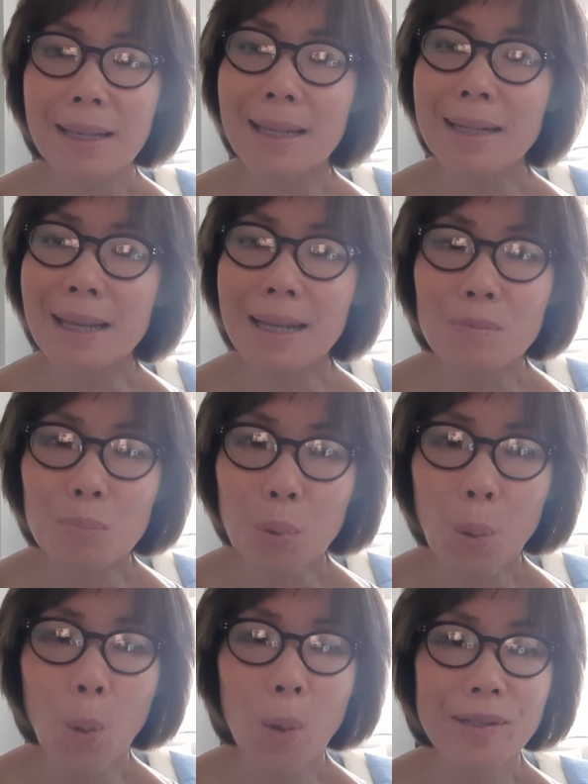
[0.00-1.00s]
in
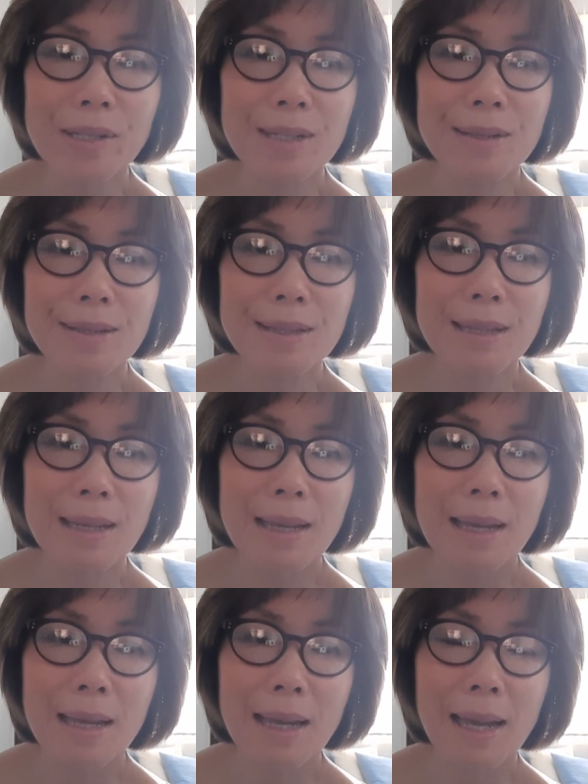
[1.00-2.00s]
importance,
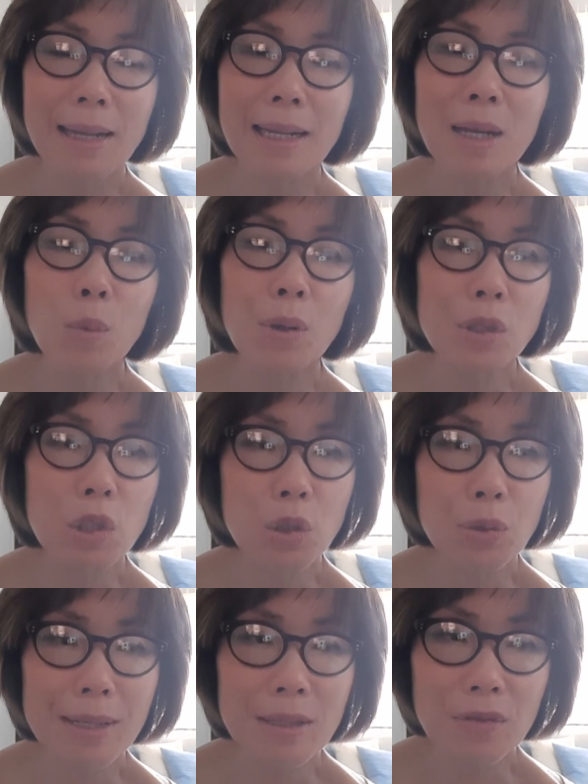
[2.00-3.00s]
and it will
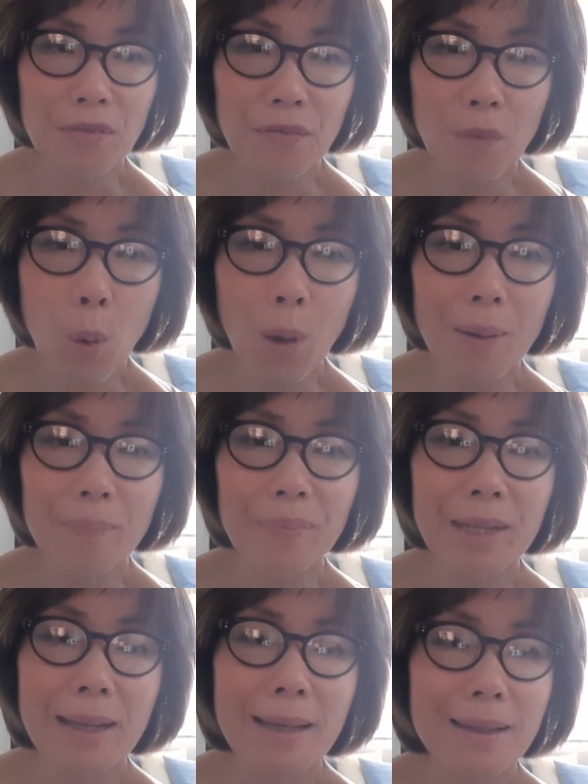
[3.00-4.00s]
transform
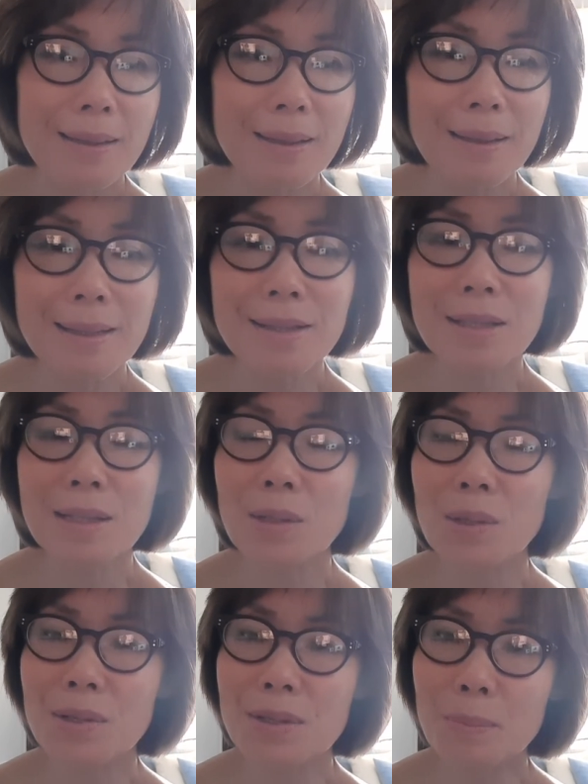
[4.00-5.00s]
the
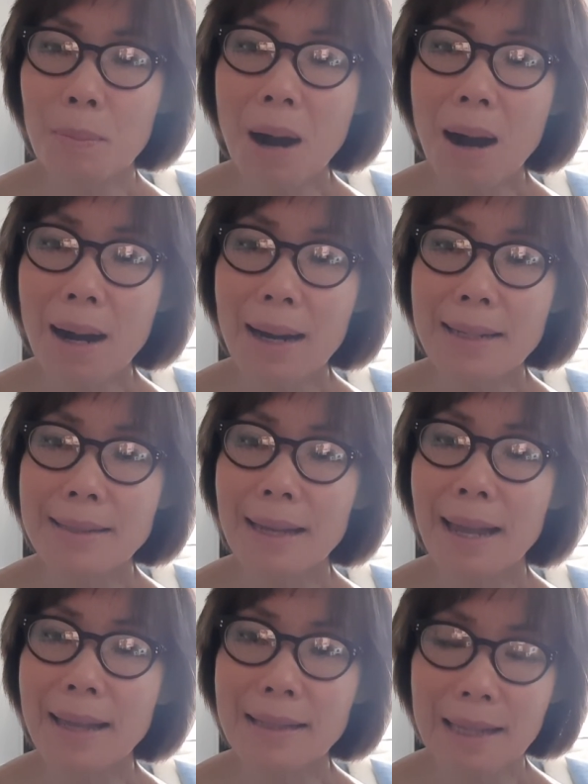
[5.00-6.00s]
listener's mind
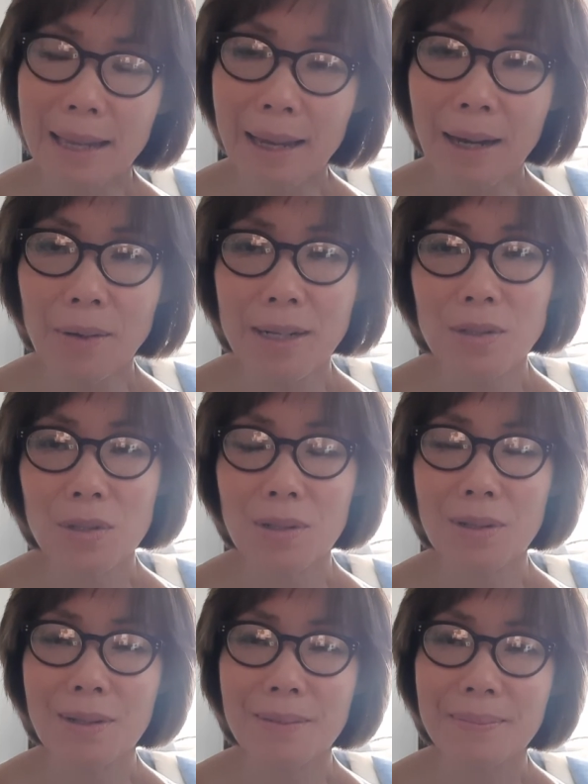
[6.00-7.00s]
and
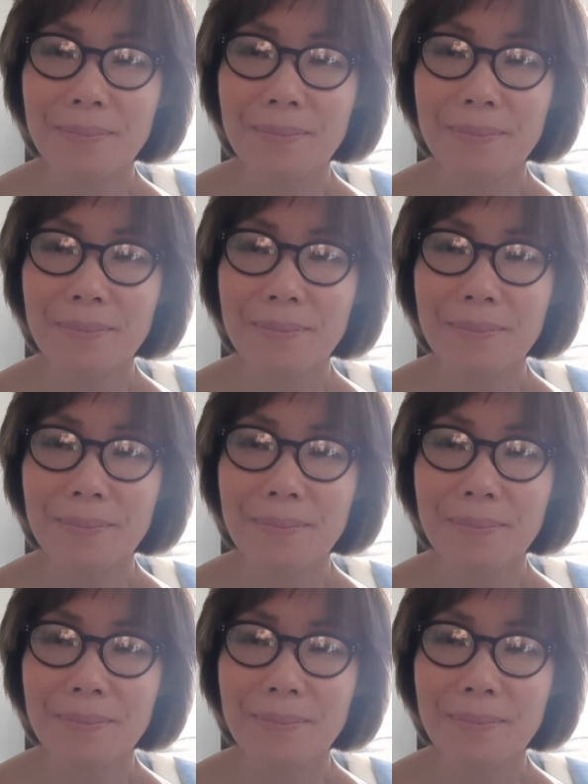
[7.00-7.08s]
character.